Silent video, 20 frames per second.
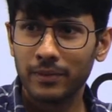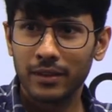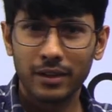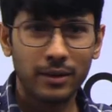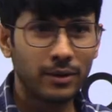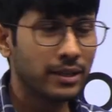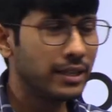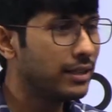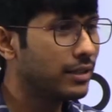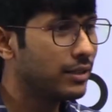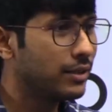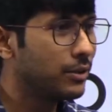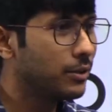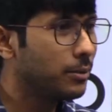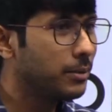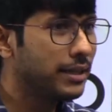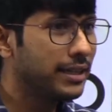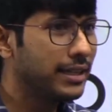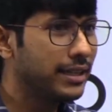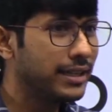Okay,
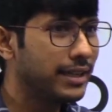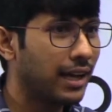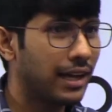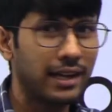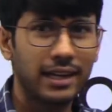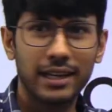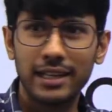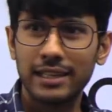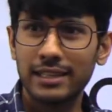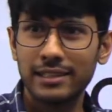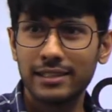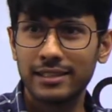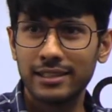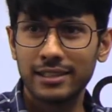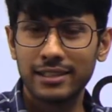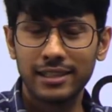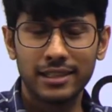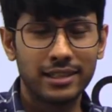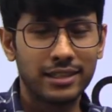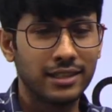nobody else
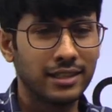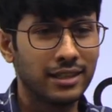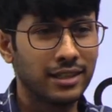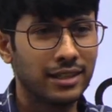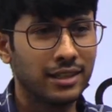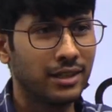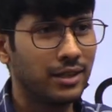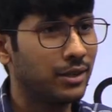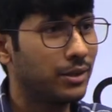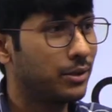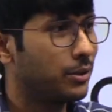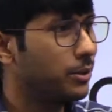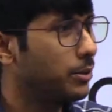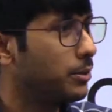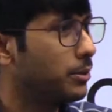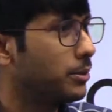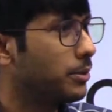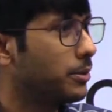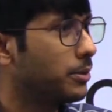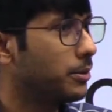
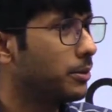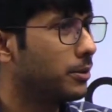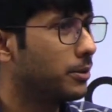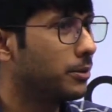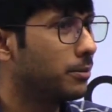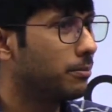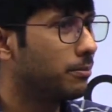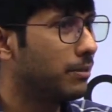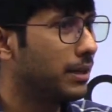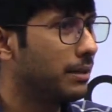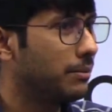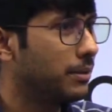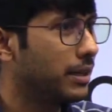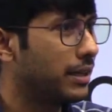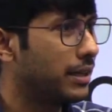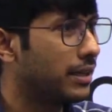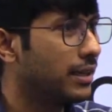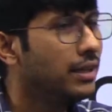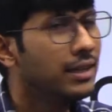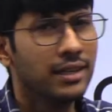to blame
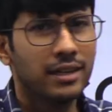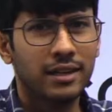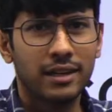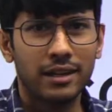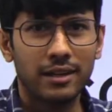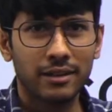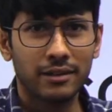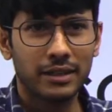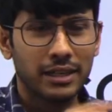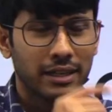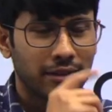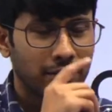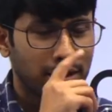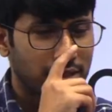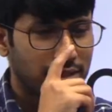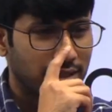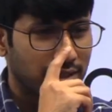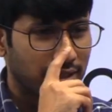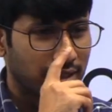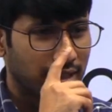there. When I
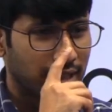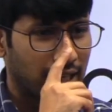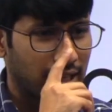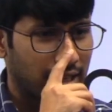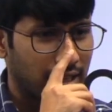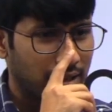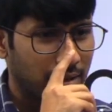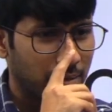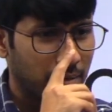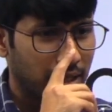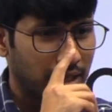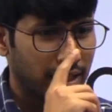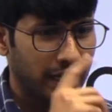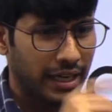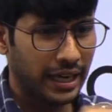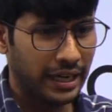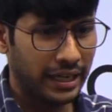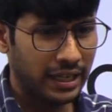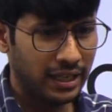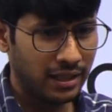was writing my
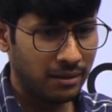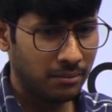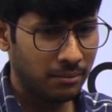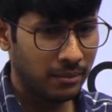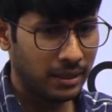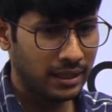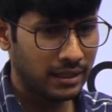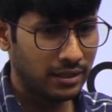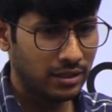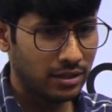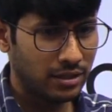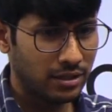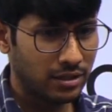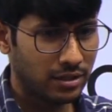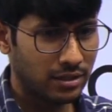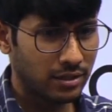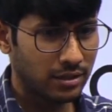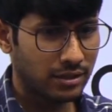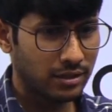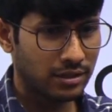18 mains,